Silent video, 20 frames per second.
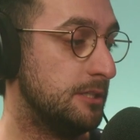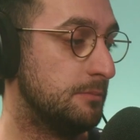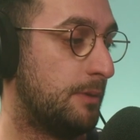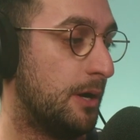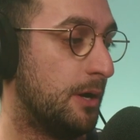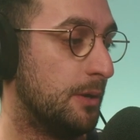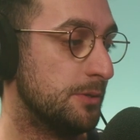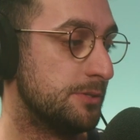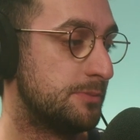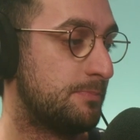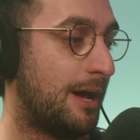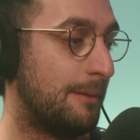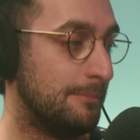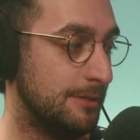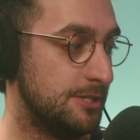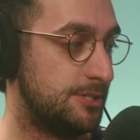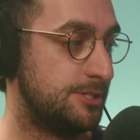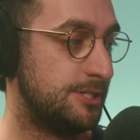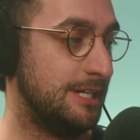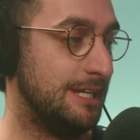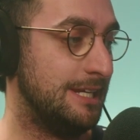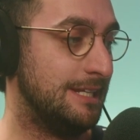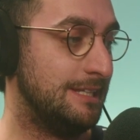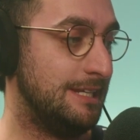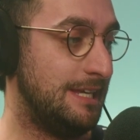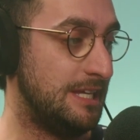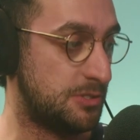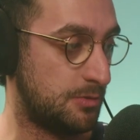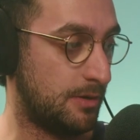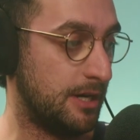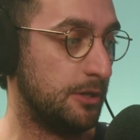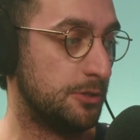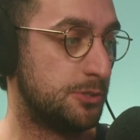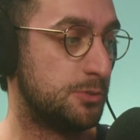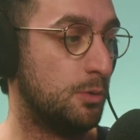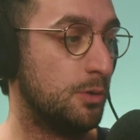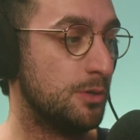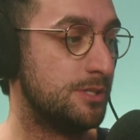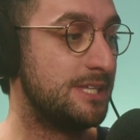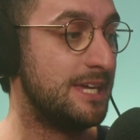polls published in Israel
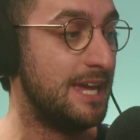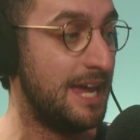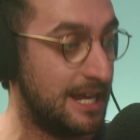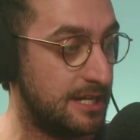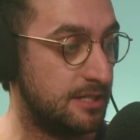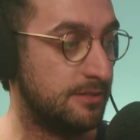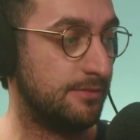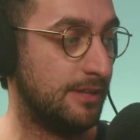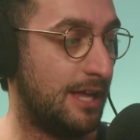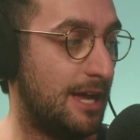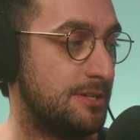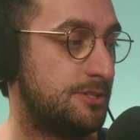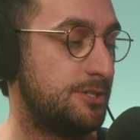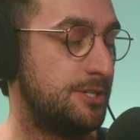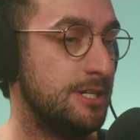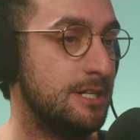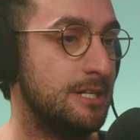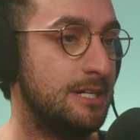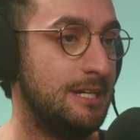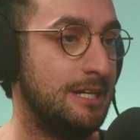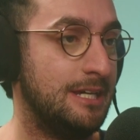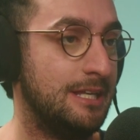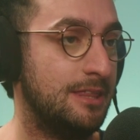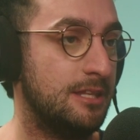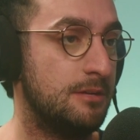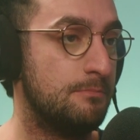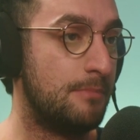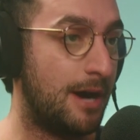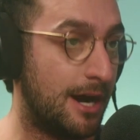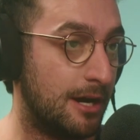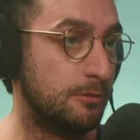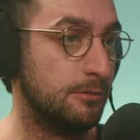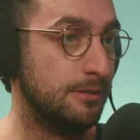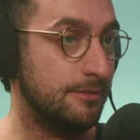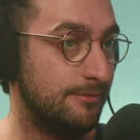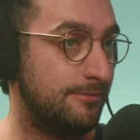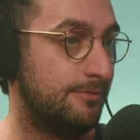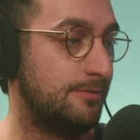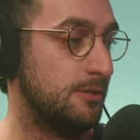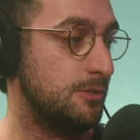towards the end of last year in the
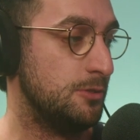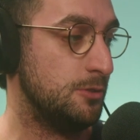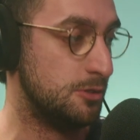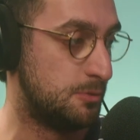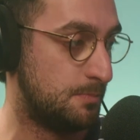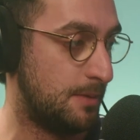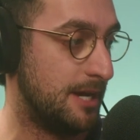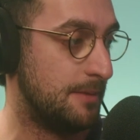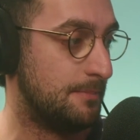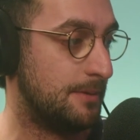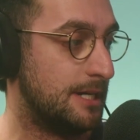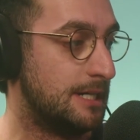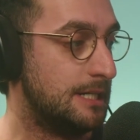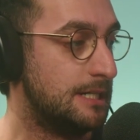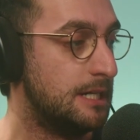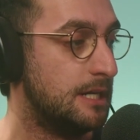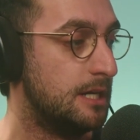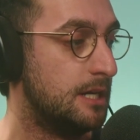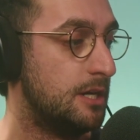Ma'ariv newspaper